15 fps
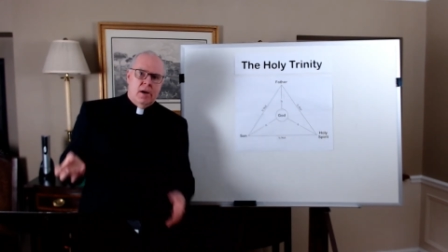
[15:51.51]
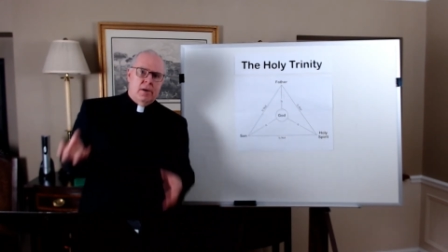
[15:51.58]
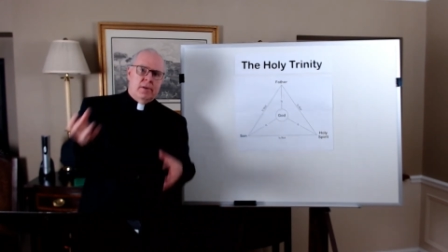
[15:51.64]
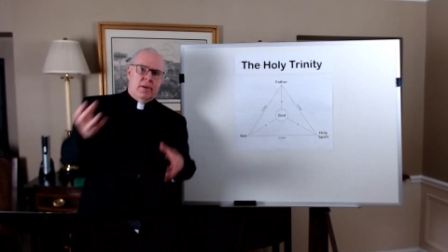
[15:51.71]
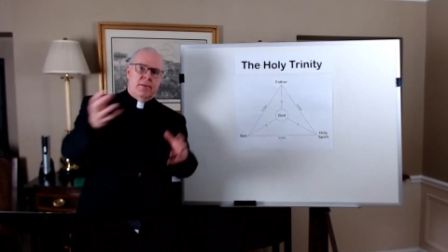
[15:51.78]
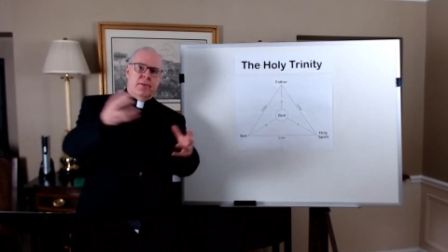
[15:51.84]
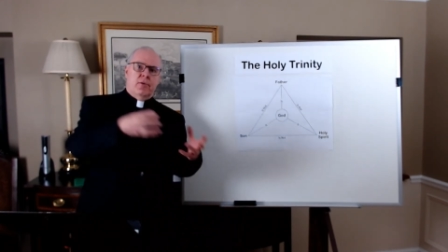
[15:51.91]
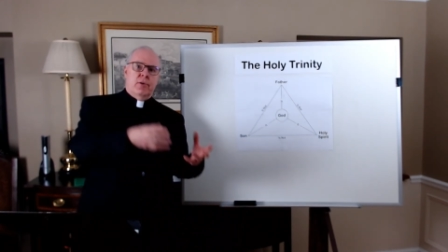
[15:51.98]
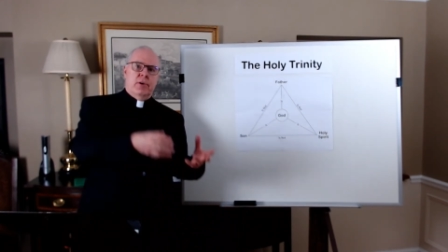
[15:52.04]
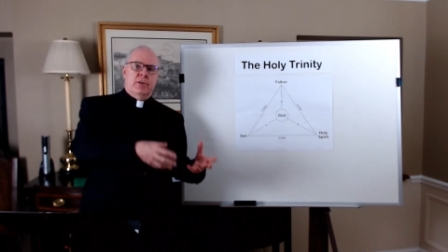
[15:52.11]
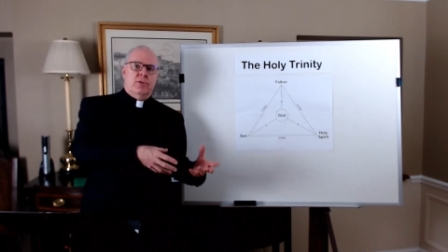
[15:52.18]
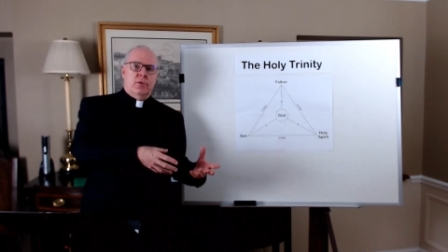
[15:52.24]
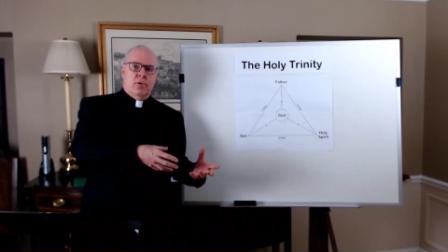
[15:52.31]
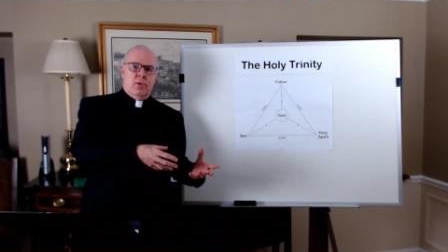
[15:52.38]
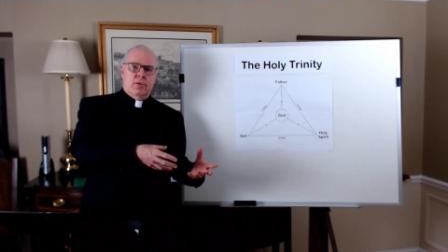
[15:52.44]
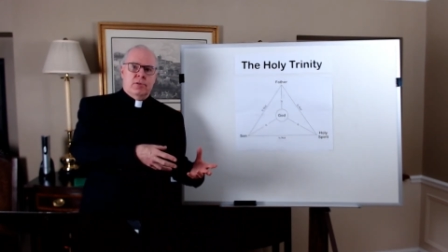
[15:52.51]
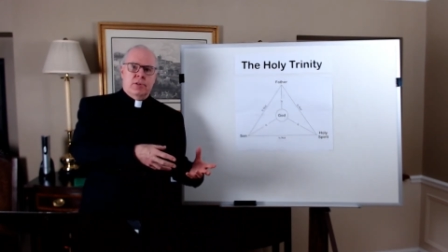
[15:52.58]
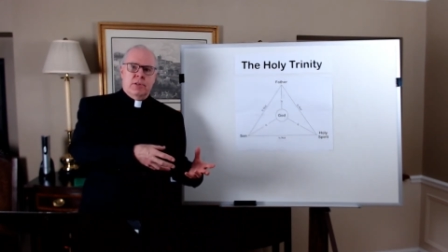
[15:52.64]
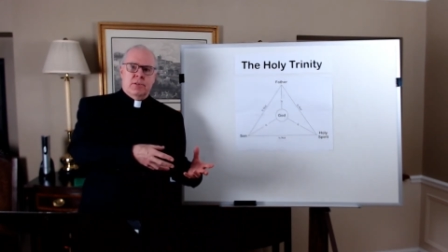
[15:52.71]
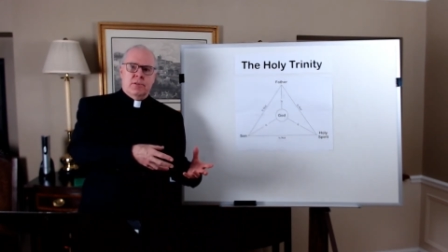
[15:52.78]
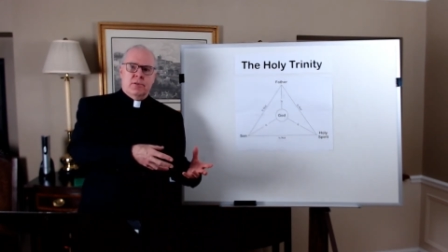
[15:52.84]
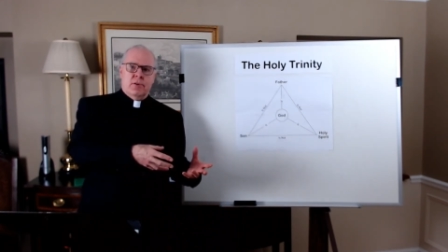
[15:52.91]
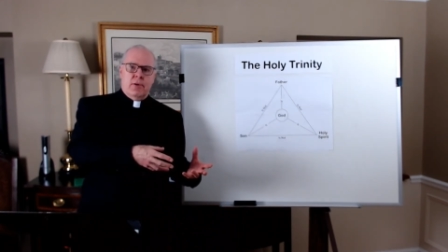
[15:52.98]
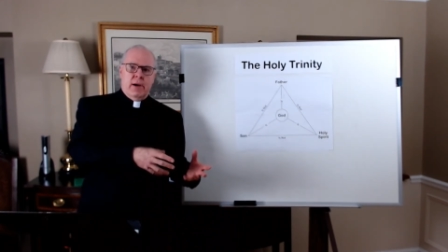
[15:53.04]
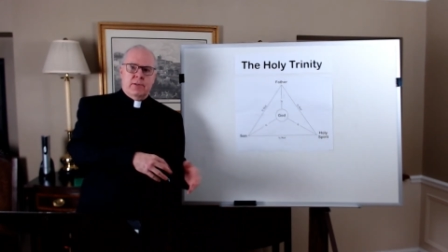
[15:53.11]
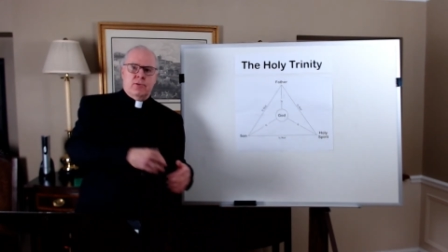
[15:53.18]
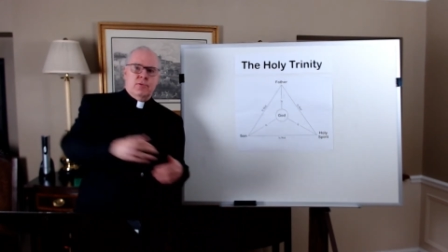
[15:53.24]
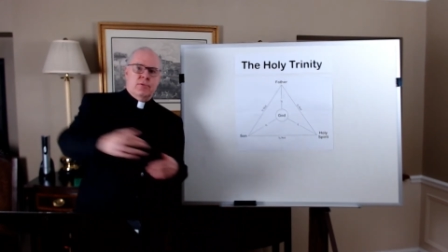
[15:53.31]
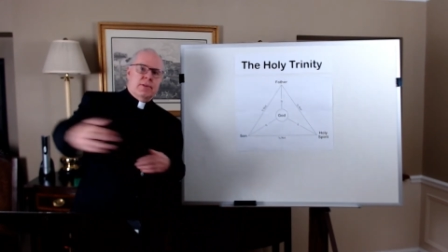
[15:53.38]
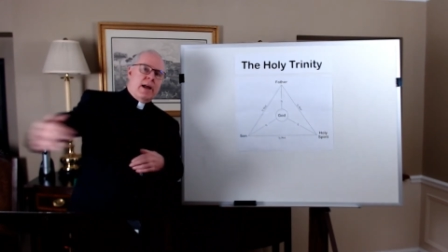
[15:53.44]
another creature called Jesus
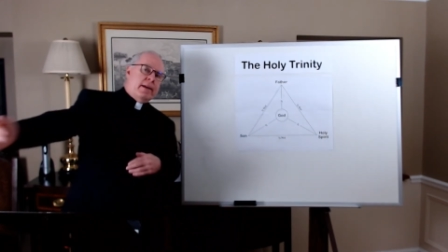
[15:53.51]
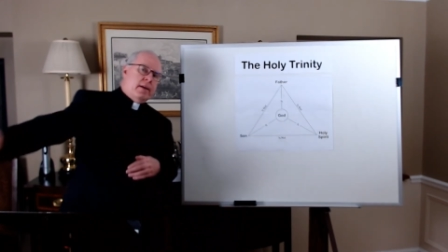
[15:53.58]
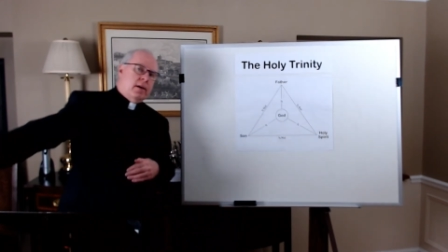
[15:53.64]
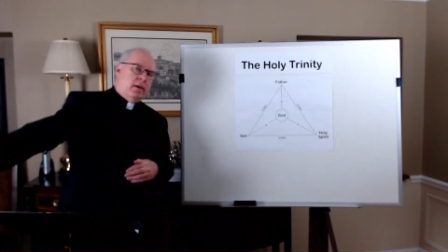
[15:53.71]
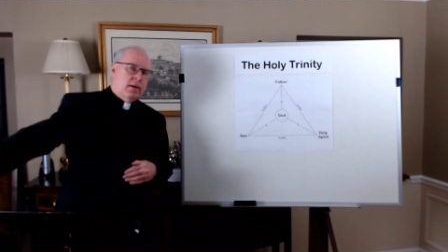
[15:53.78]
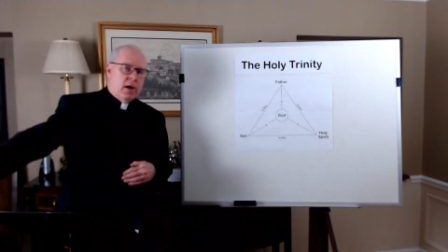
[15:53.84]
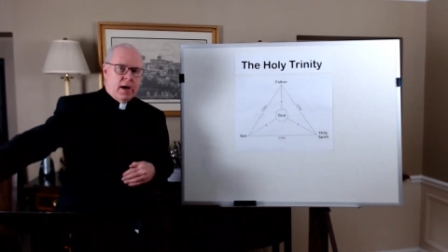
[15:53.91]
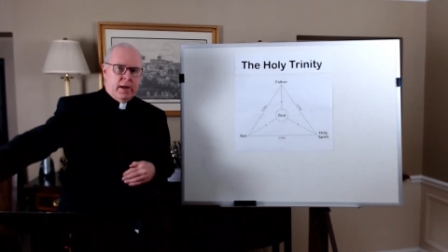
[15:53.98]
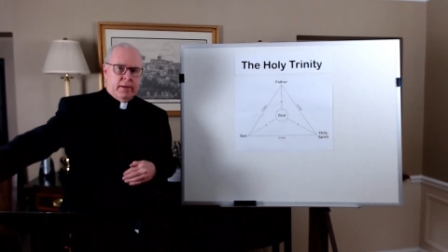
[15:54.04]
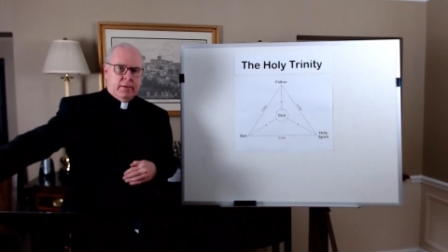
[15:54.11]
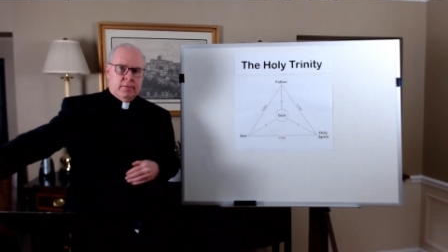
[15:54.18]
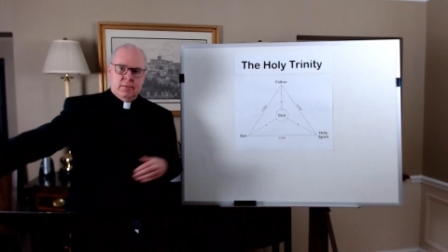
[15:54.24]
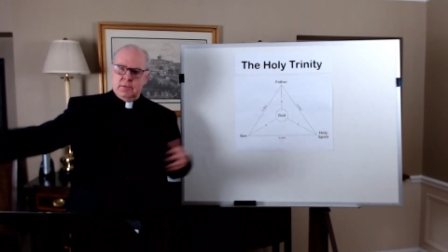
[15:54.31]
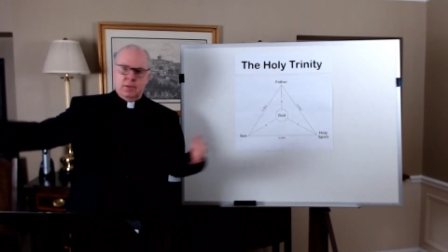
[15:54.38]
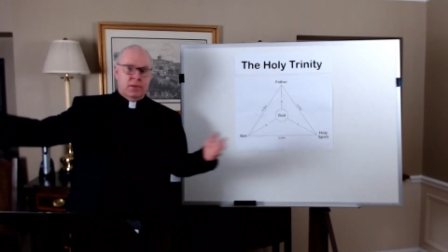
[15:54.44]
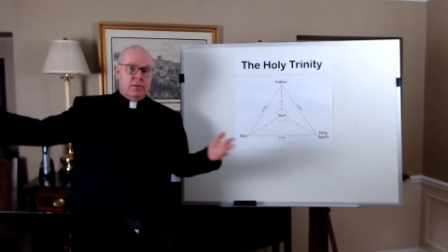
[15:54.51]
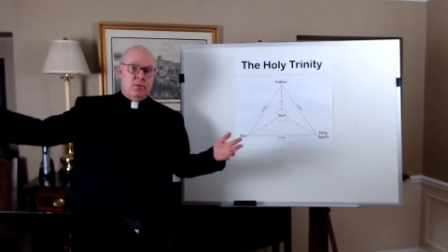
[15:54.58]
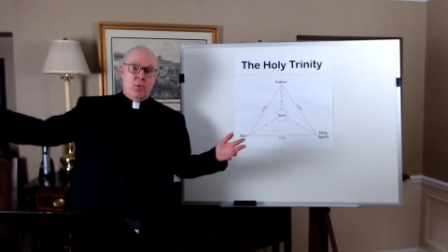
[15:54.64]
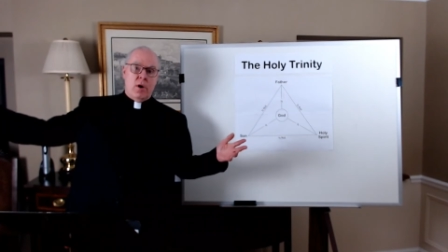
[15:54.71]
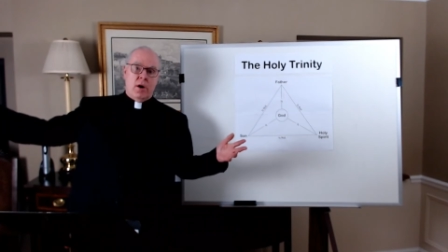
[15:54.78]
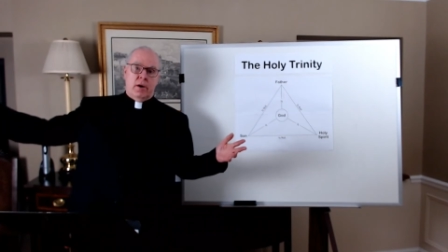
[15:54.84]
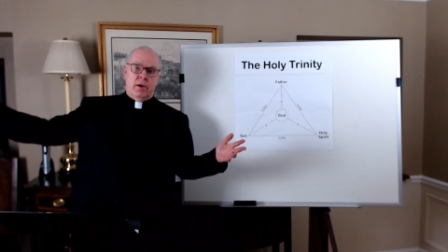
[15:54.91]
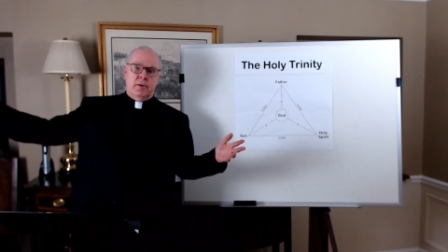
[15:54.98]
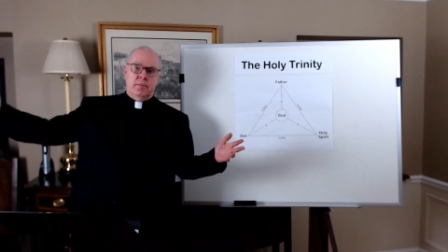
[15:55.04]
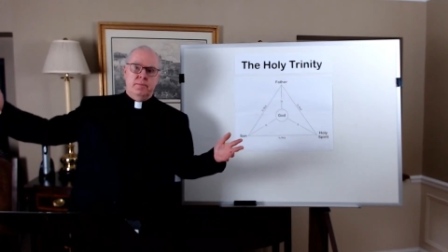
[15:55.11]
Christ who's not yet God. Doesn't work.